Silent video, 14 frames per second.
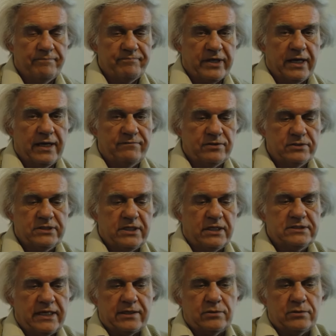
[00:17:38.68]
Okay, if you just
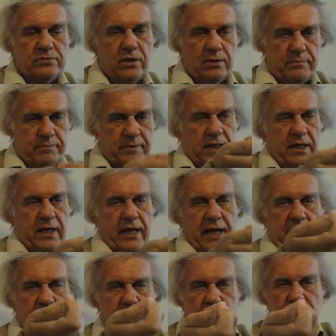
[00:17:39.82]
take a rope
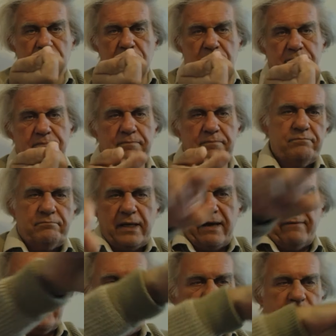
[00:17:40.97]
and you have
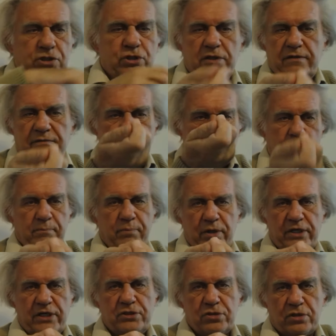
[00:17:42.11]
it in a curve
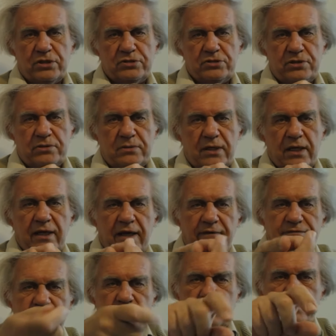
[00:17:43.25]
pointing towards you, if
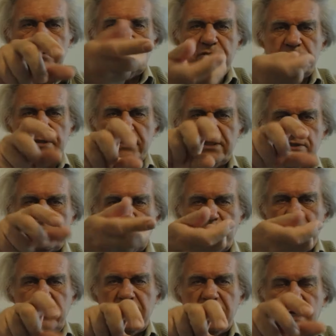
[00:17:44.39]
you turn this one